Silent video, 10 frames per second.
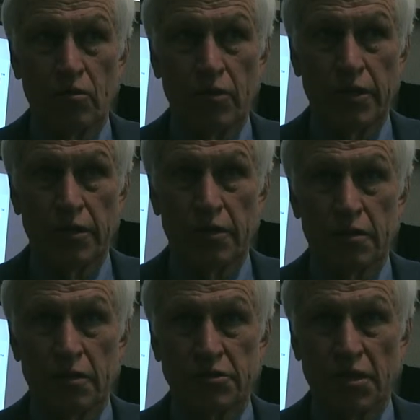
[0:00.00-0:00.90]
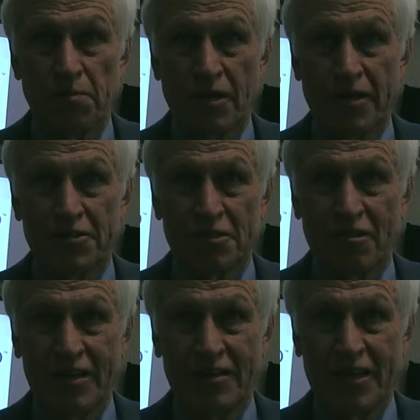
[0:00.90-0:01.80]
Well, the, the simple answer
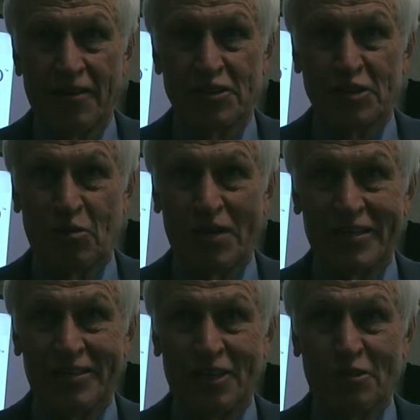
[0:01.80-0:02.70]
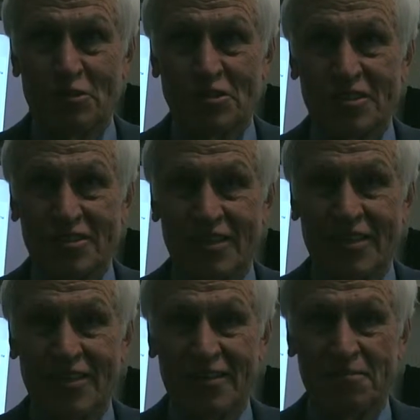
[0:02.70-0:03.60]
right now is nobody knows.
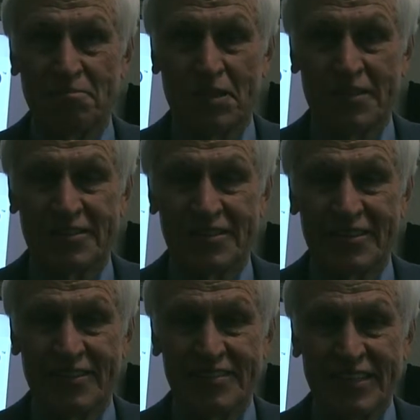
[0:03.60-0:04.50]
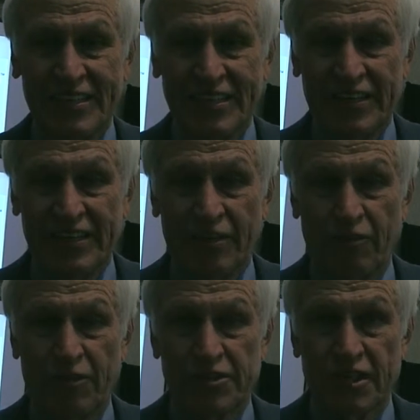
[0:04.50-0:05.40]
Uh, but, uh, you know,
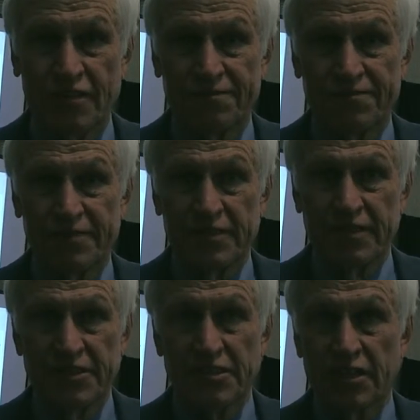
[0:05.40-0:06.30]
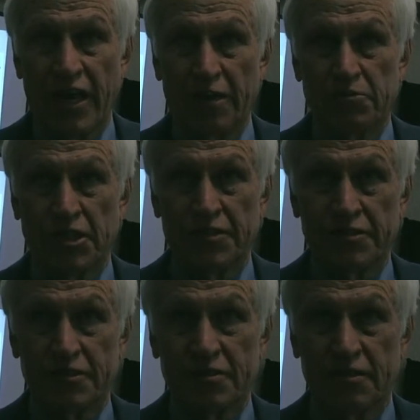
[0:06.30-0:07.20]
first off, this is a game
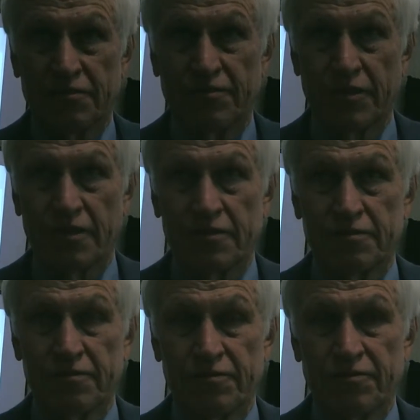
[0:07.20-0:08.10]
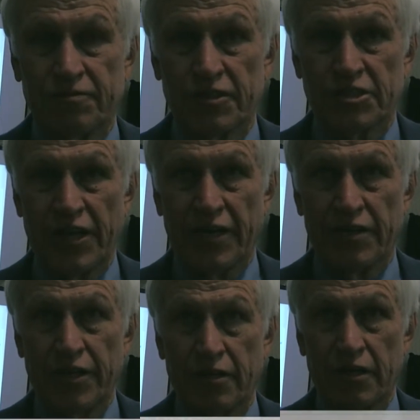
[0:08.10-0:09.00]
changer. For the, for the
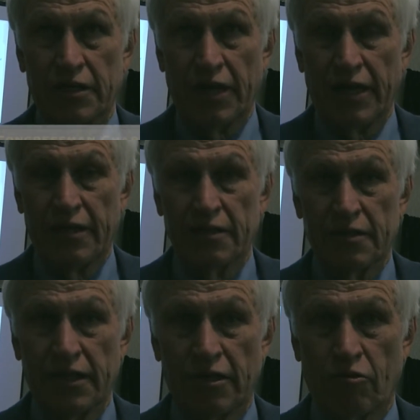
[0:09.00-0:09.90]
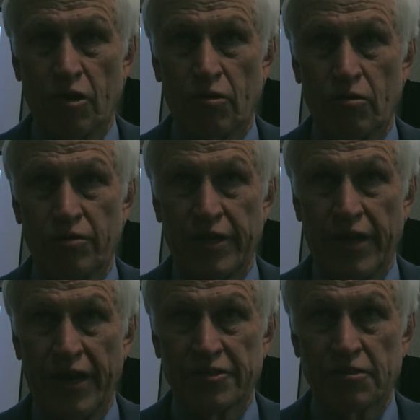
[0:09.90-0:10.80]
second year in a, in a row, the
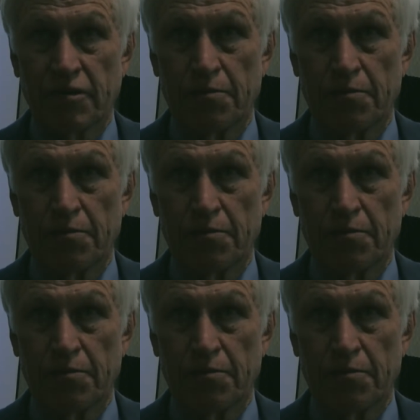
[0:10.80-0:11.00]
House of